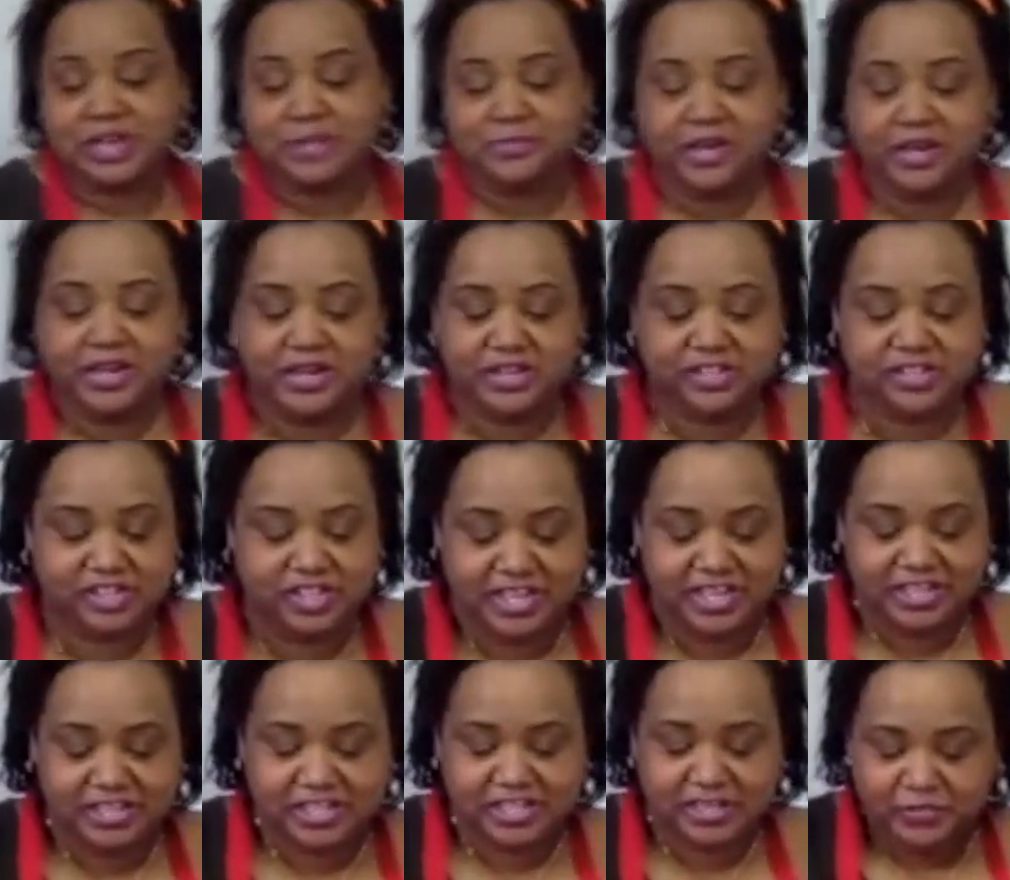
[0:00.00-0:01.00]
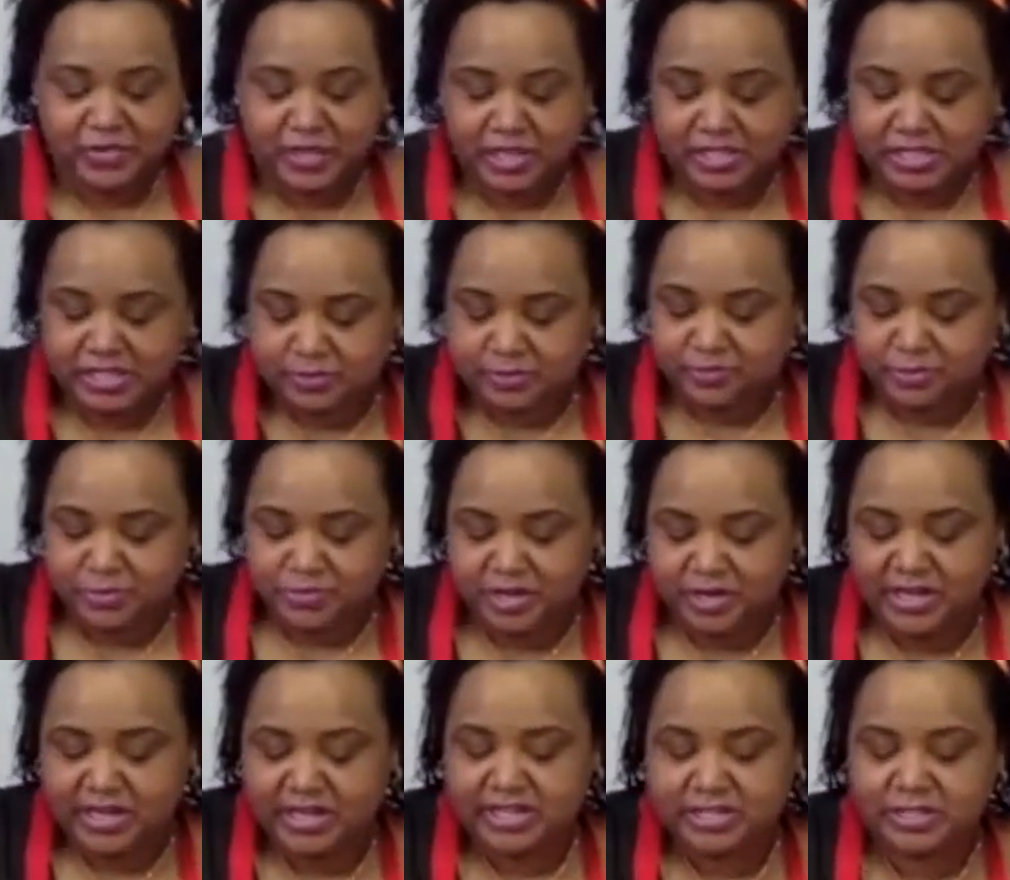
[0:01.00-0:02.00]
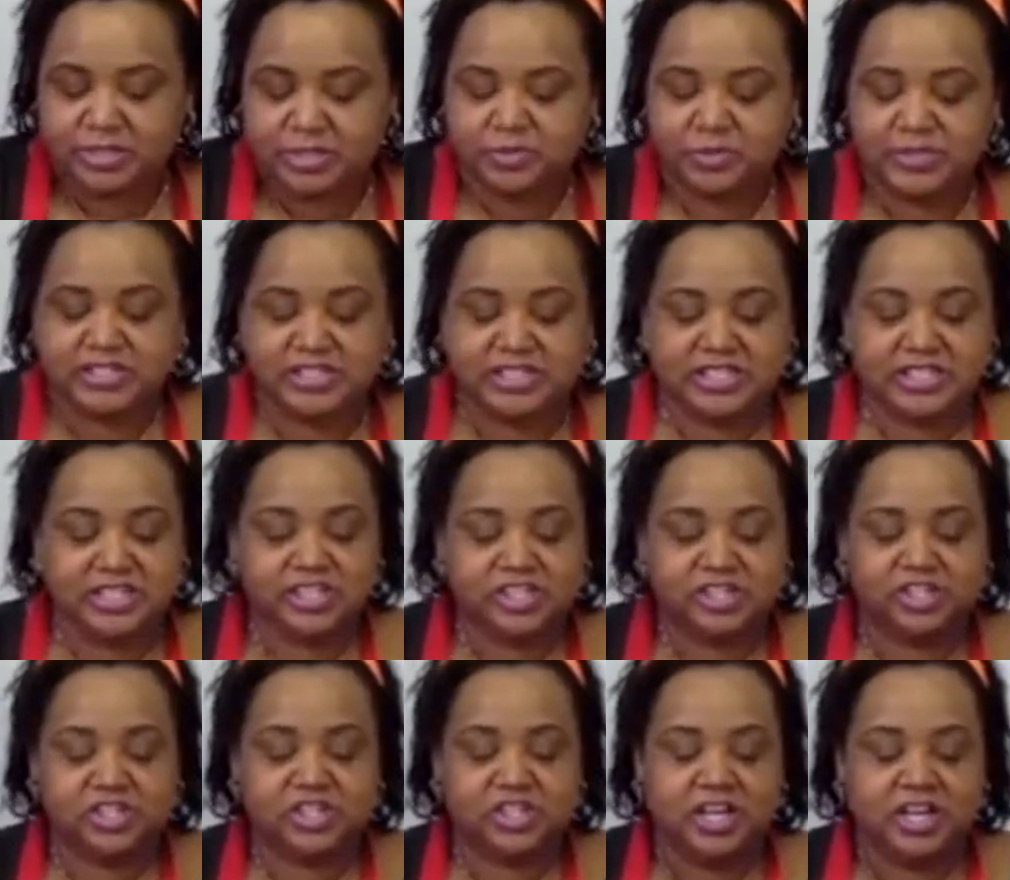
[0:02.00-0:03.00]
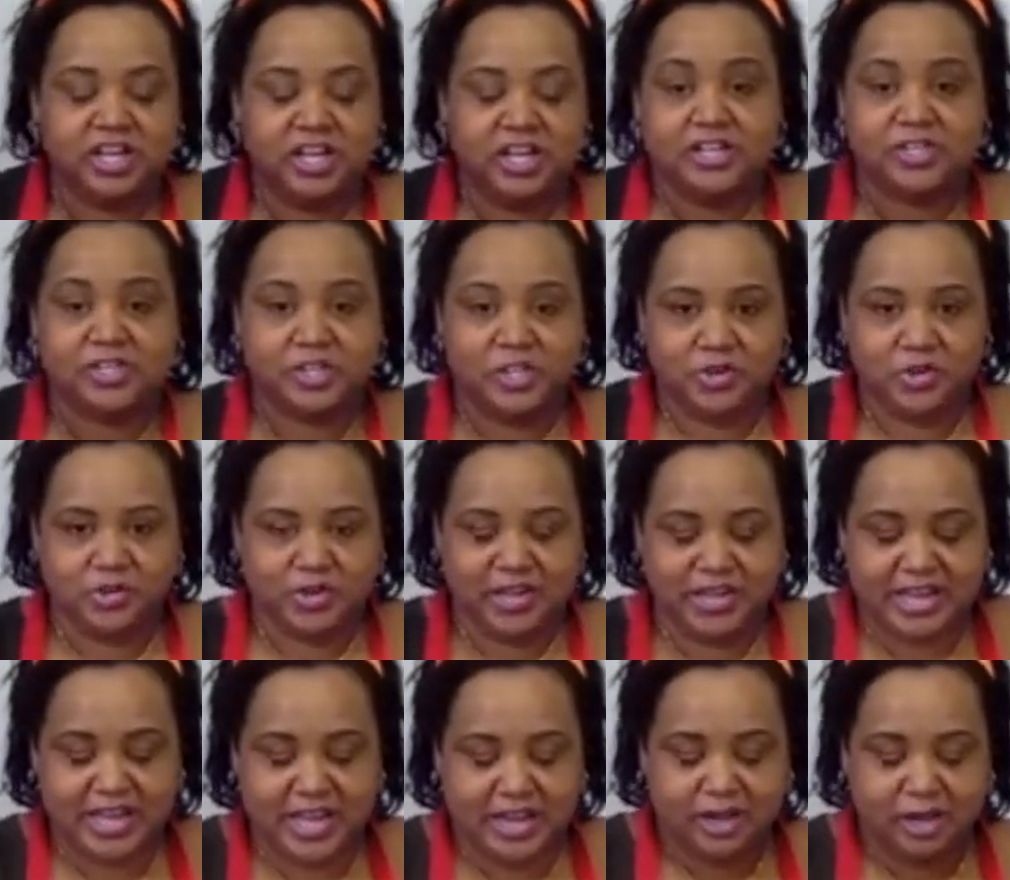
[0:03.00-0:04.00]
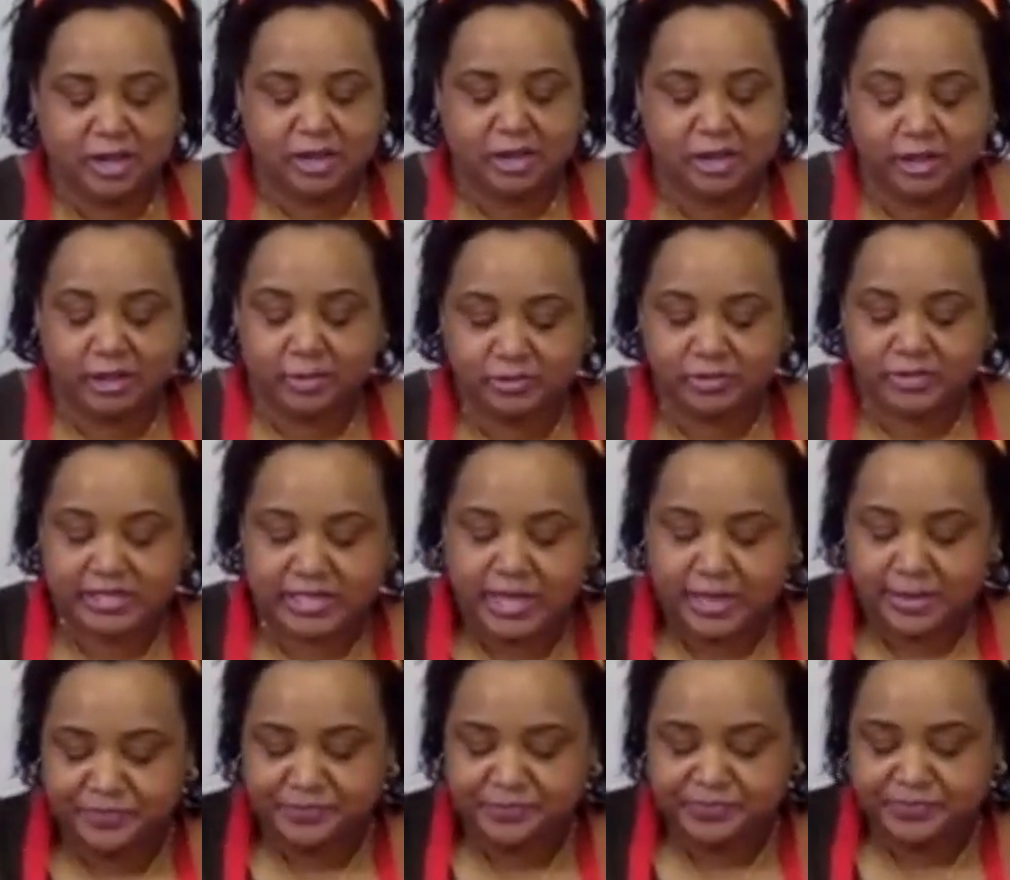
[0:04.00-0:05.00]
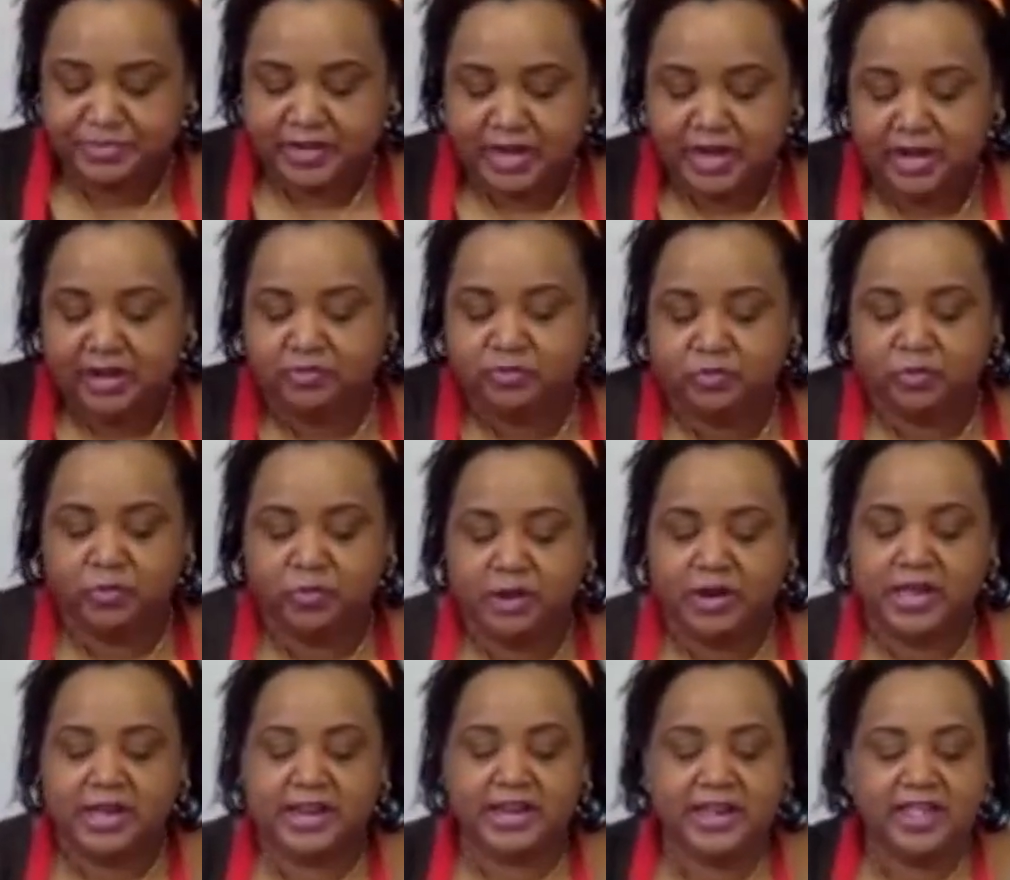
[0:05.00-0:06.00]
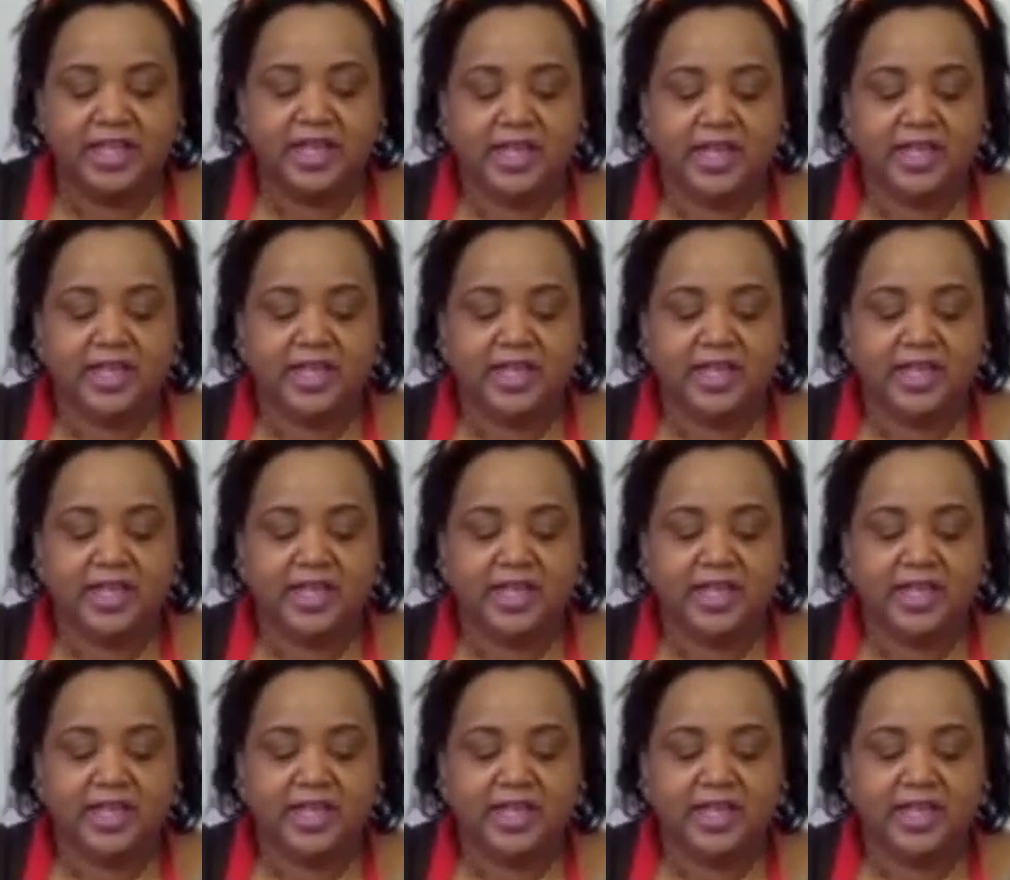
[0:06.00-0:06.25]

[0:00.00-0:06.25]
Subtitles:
I'm gonna just spoon it into a dish so you can get a close-up of what